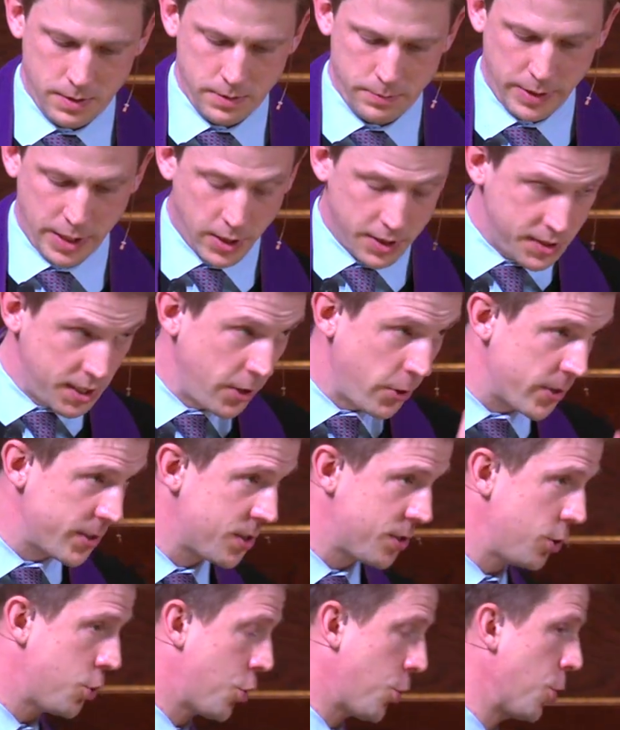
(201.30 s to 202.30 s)
Because here
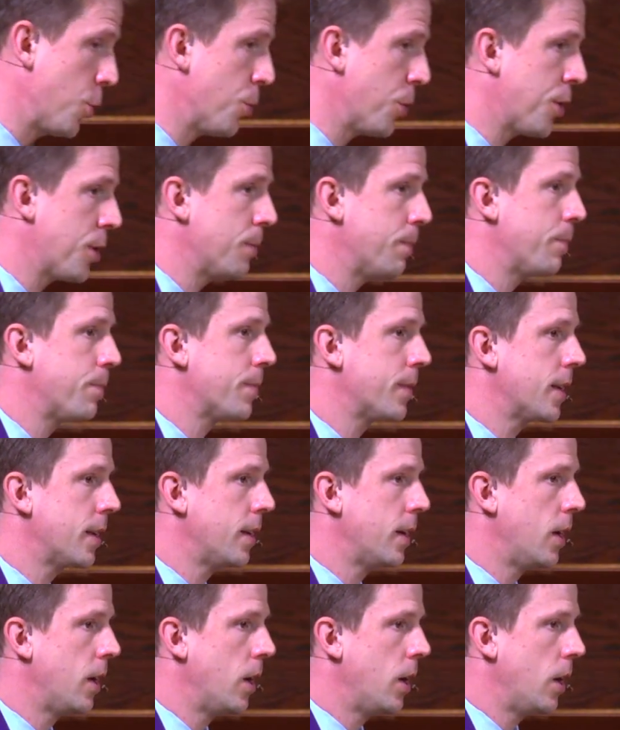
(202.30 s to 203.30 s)
is the truth.
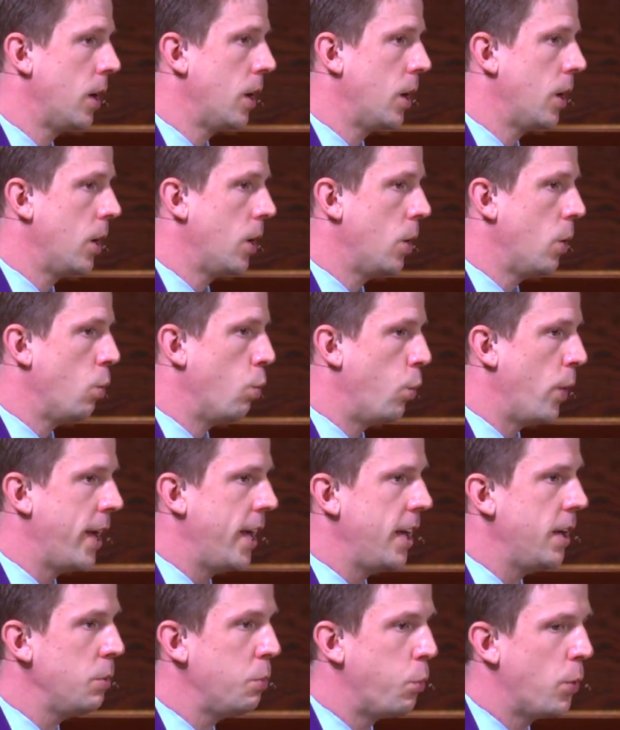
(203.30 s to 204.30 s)

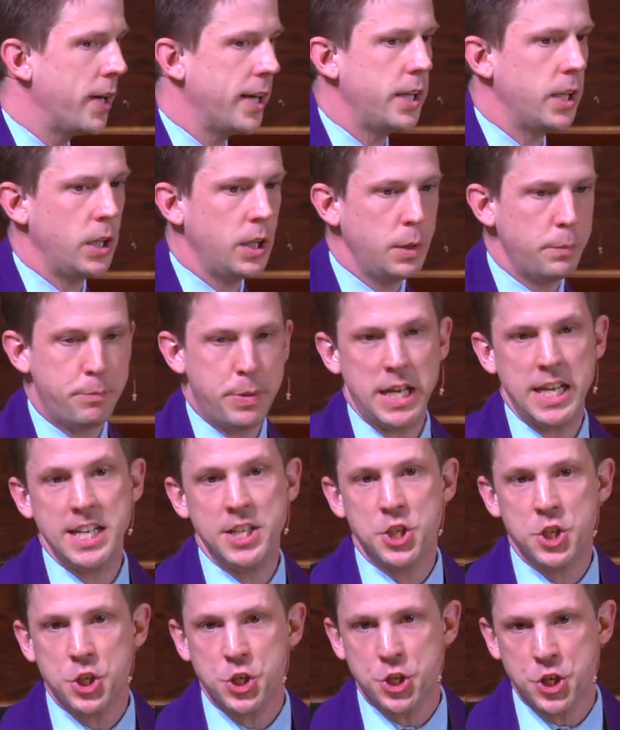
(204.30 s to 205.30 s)
We will be
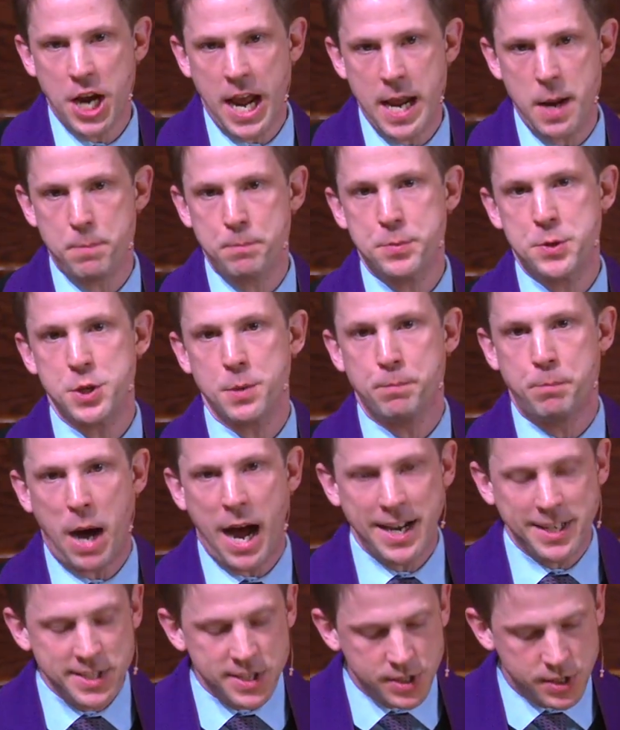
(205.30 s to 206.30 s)
shaped
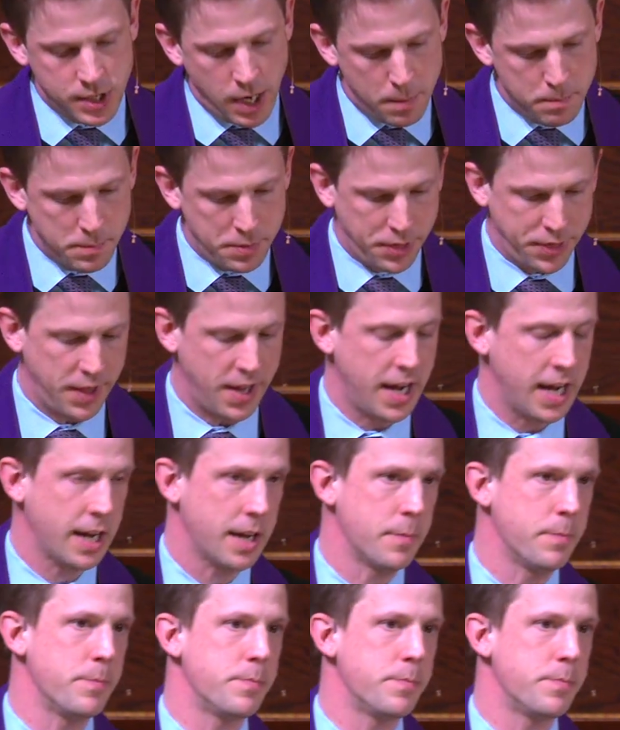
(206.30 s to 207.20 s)
by something.